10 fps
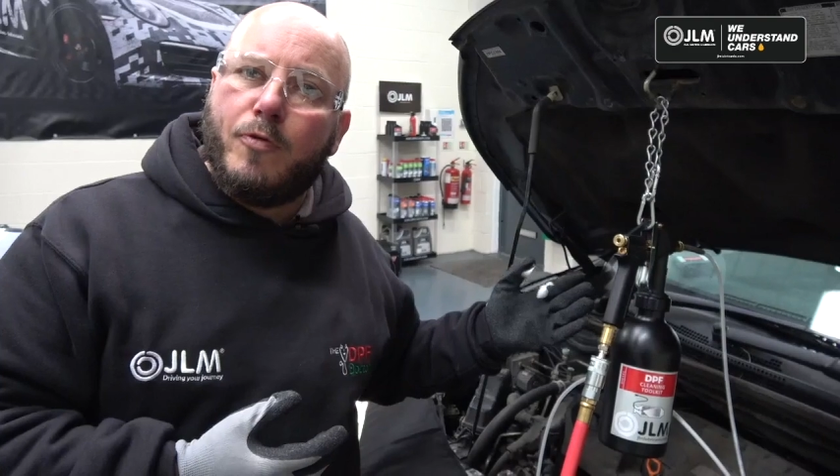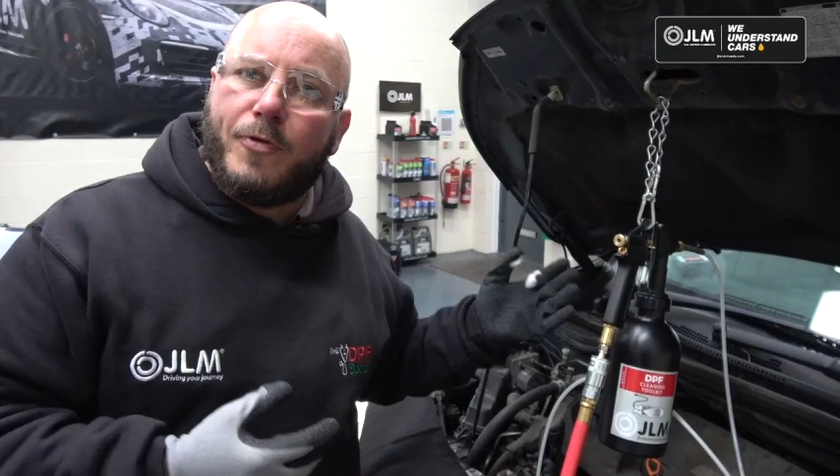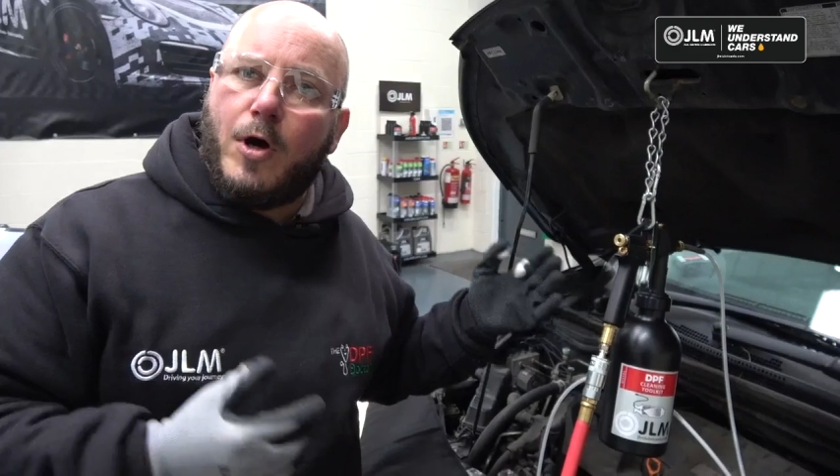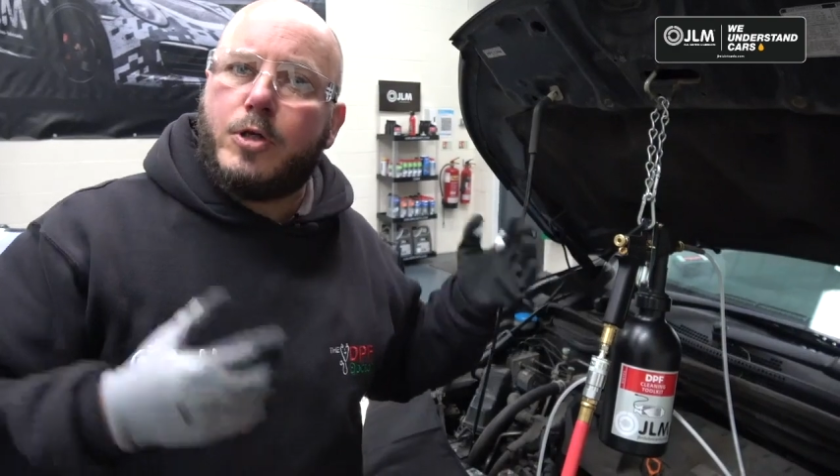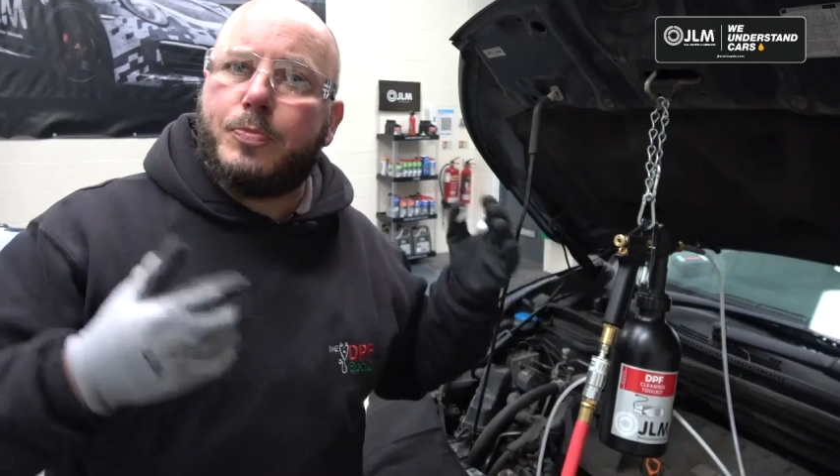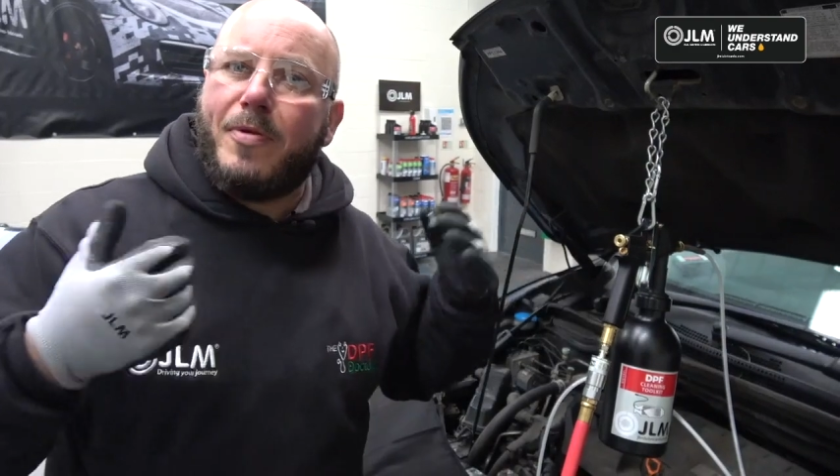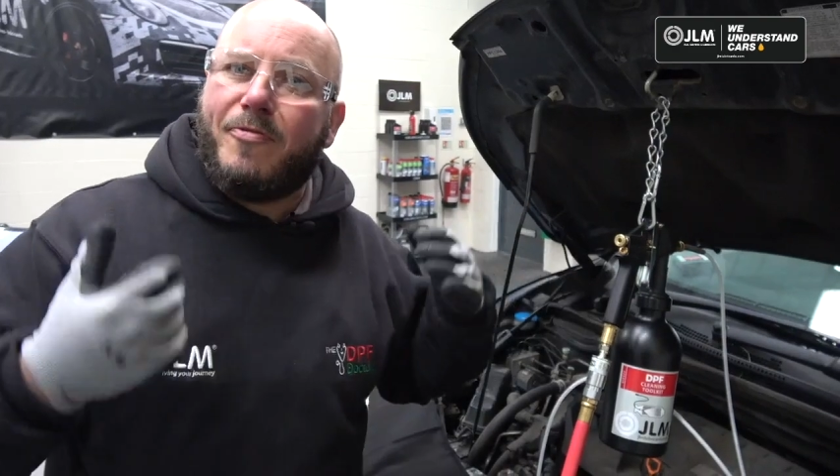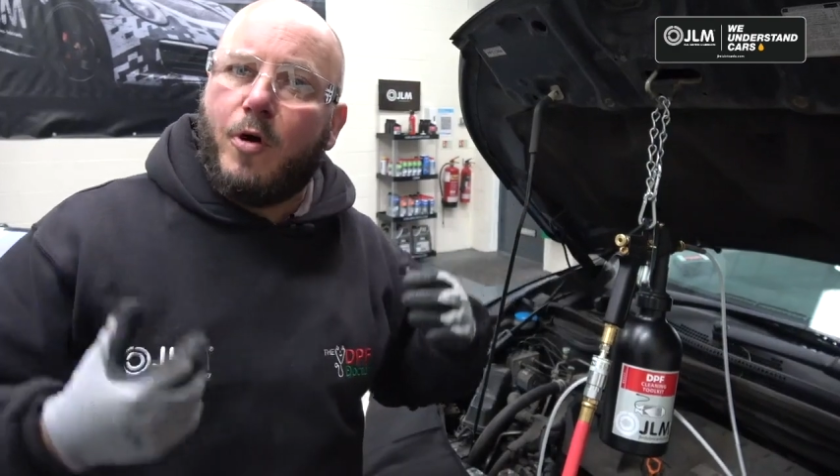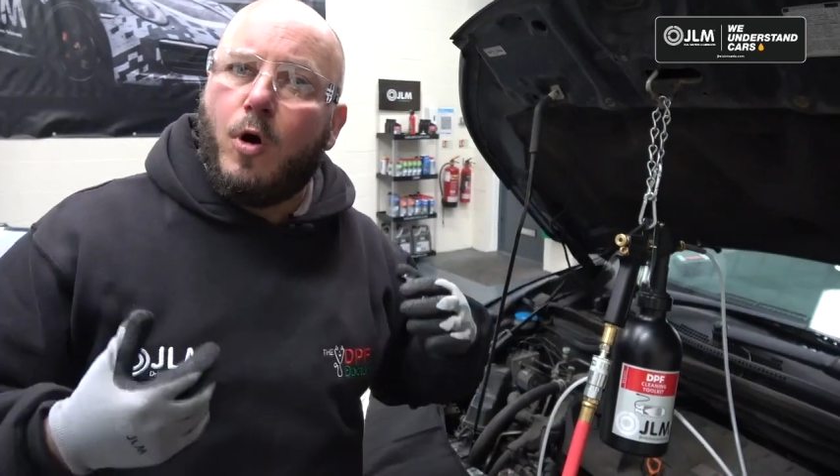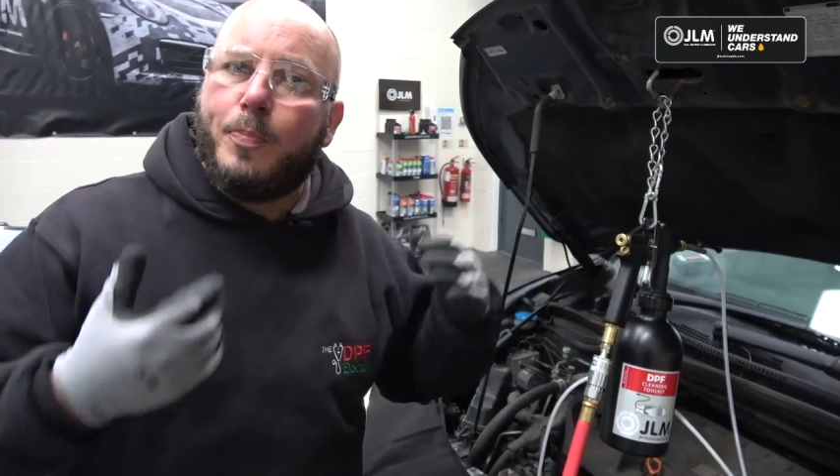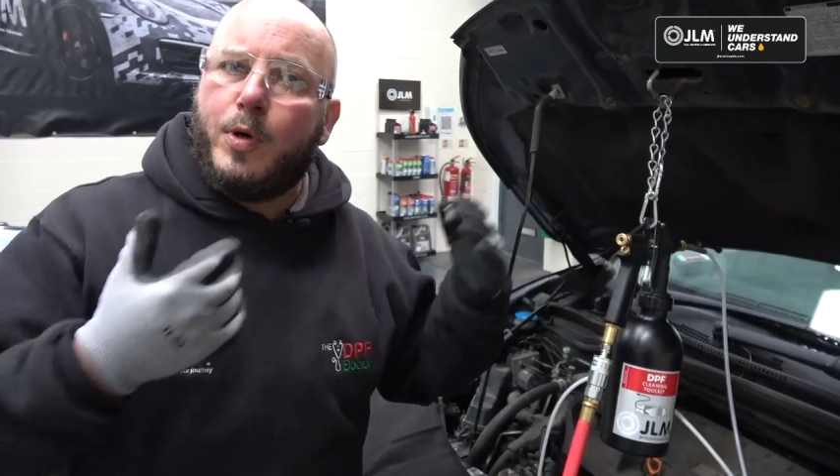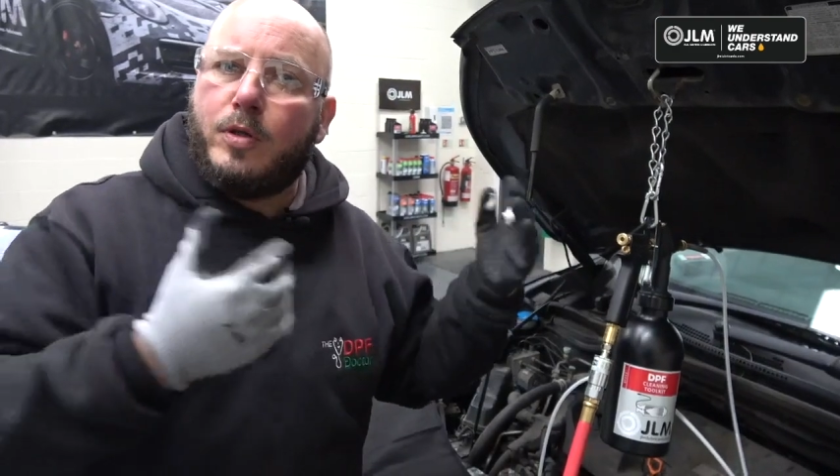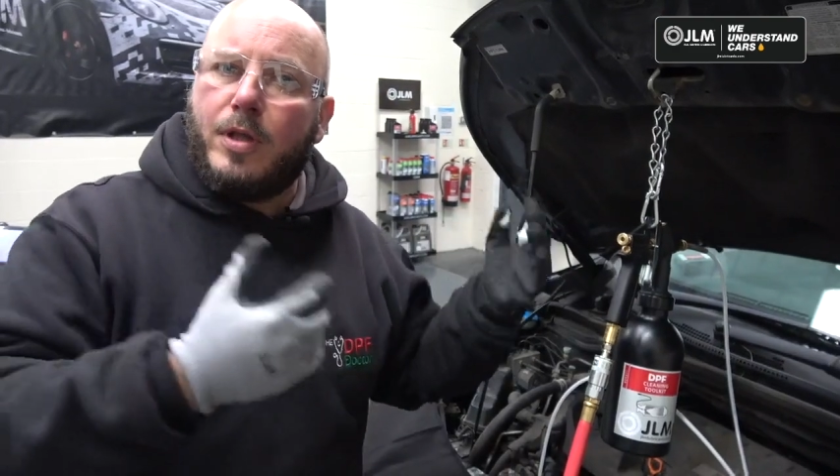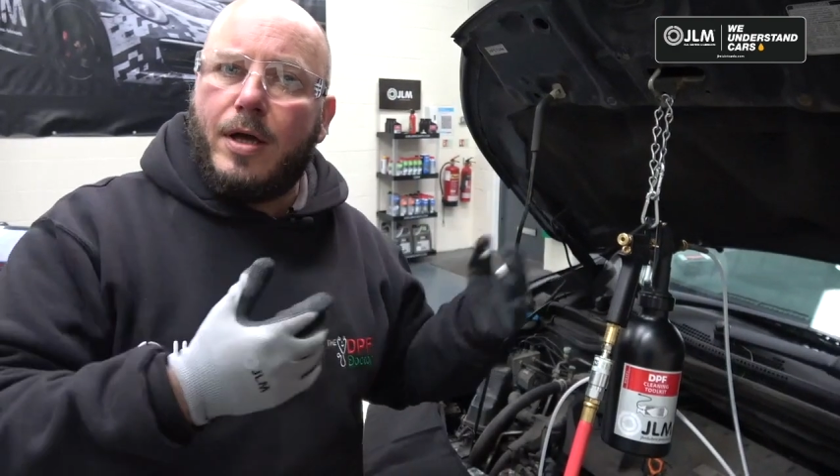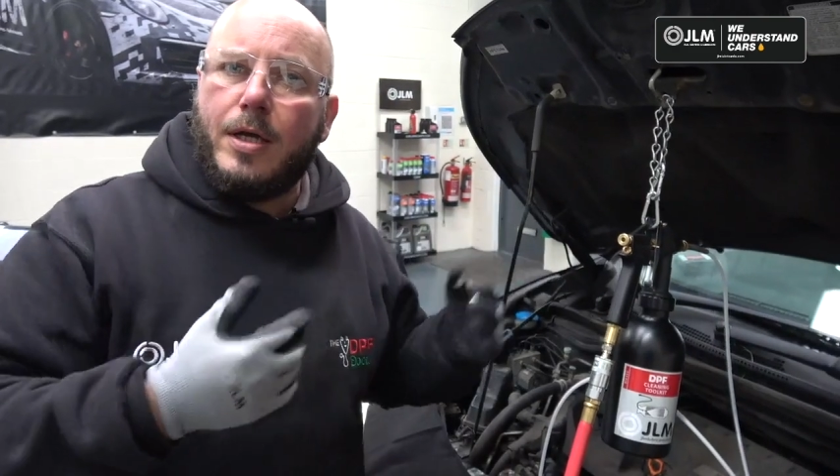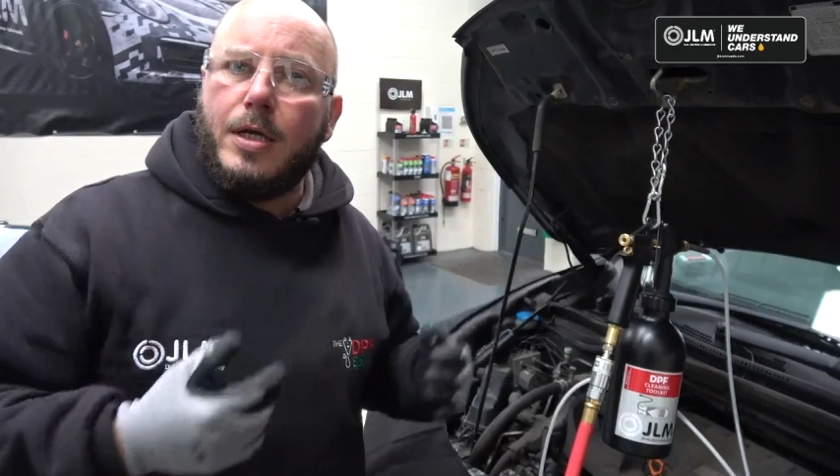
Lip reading: first before putting the